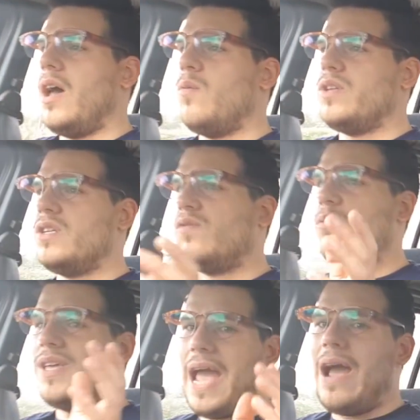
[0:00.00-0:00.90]
which is
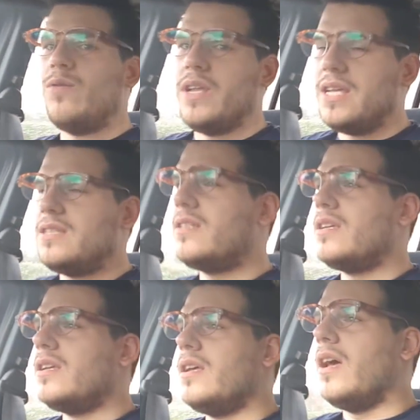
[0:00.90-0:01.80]
from the Audis,
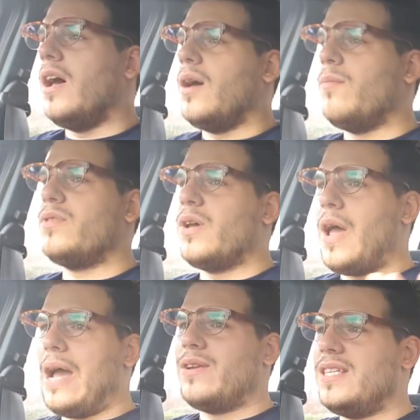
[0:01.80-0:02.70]
so
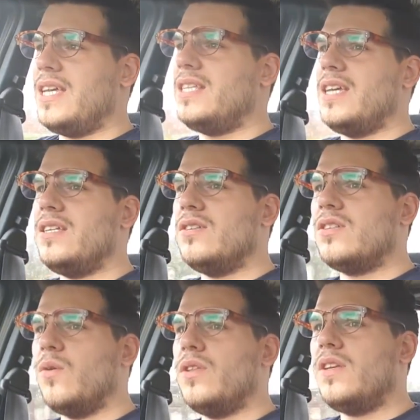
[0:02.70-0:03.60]
Audi TTs and
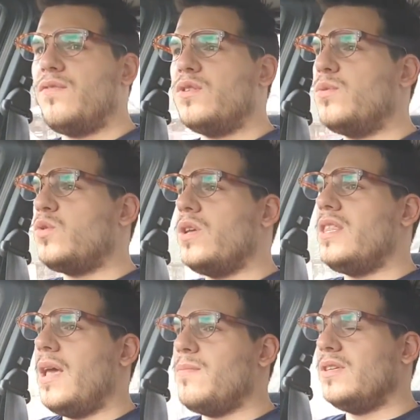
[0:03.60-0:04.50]
so on, the difference between
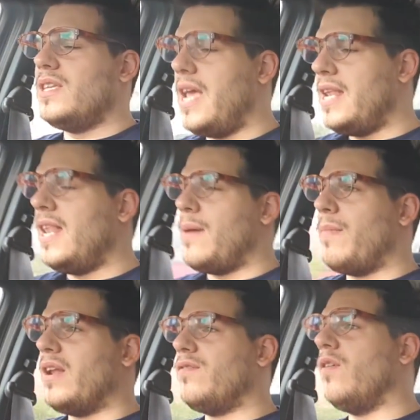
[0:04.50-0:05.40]
them is the inlet
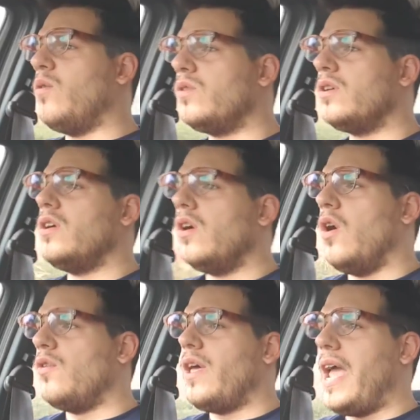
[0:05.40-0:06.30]
manifold
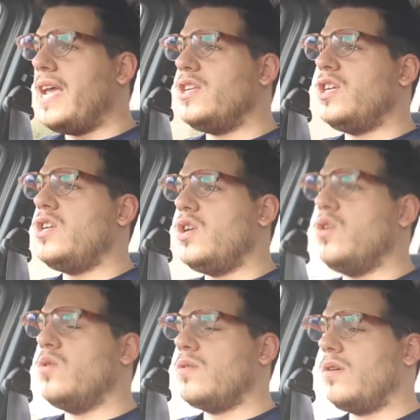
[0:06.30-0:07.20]
on the
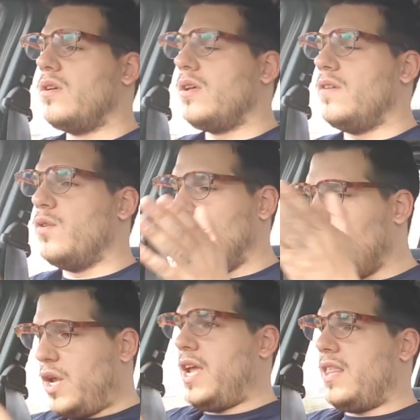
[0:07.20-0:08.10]
AGU, if you're
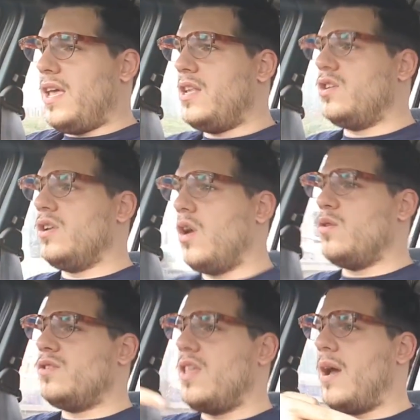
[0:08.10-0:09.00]
looking at the engine,
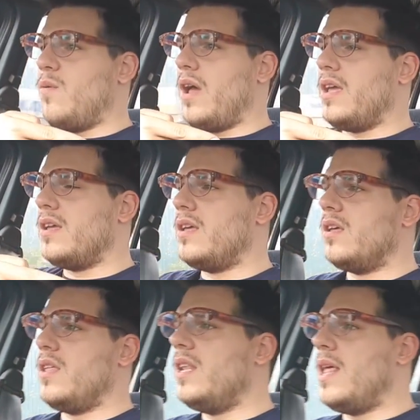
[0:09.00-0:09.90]
goes that way.
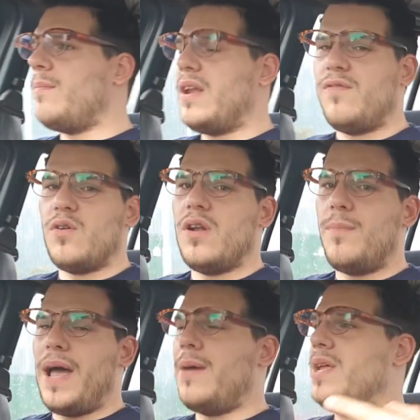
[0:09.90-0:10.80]
The inlet manifold on a
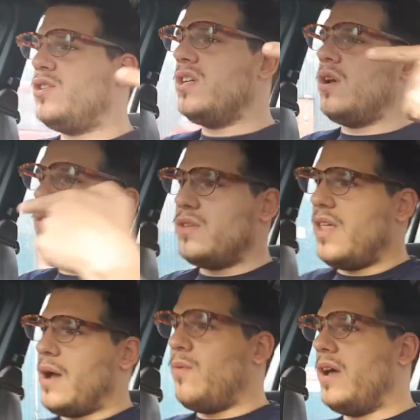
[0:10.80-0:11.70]
BAM engine goes
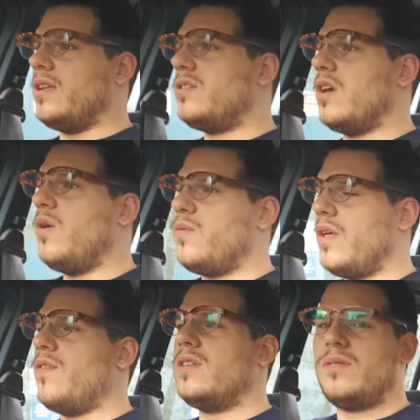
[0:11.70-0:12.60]
that way. So
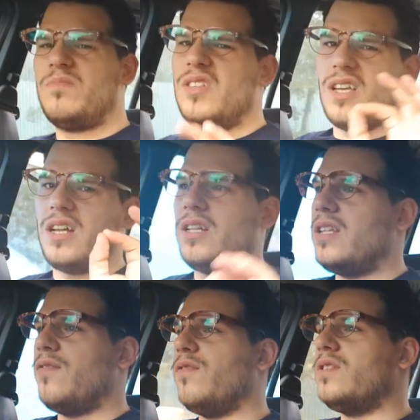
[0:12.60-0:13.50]
there is subtle
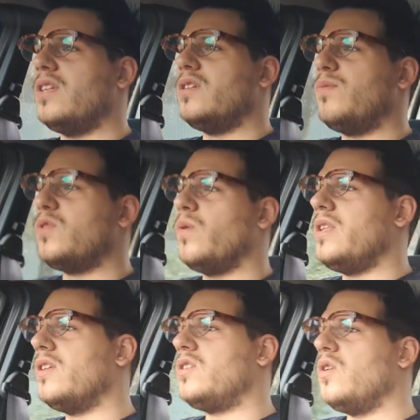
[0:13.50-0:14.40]
differences between
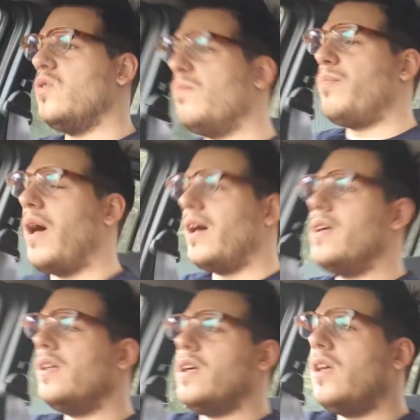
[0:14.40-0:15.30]
the two.
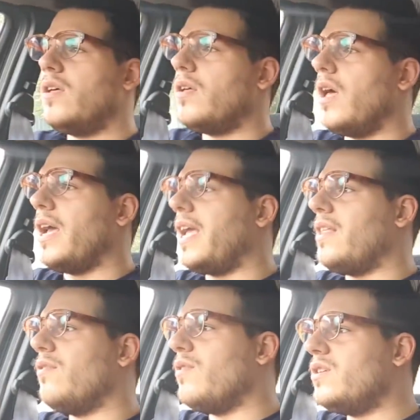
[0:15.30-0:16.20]
But again,
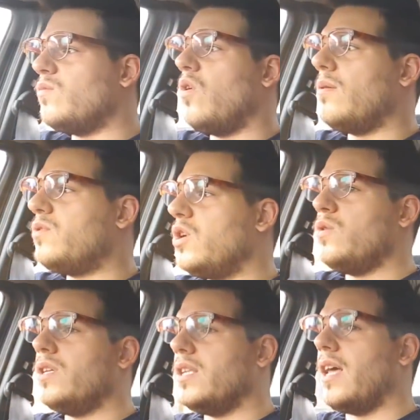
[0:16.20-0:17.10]
the reason why I'm
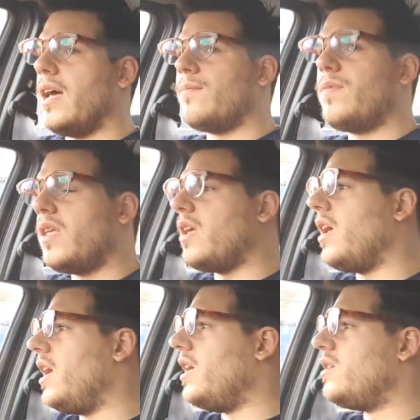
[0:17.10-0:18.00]
choosing that
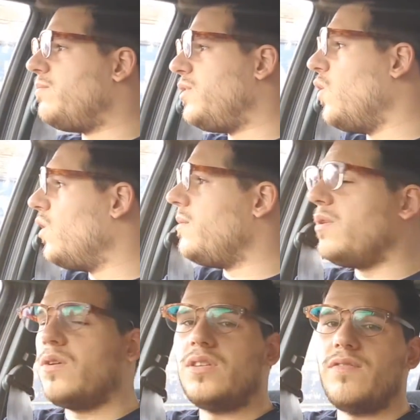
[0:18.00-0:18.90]
is purely
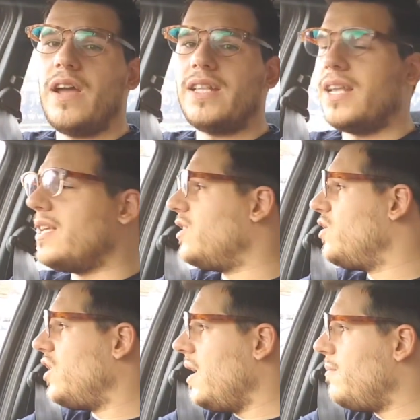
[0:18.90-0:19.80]
because the fact that it's
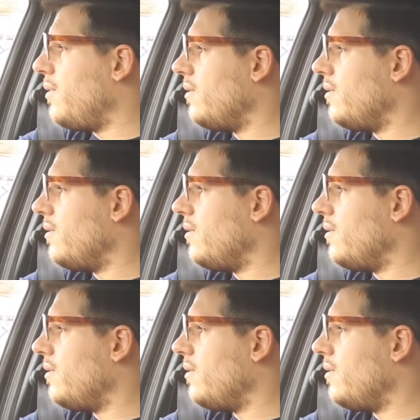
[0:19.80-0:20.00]
cheap.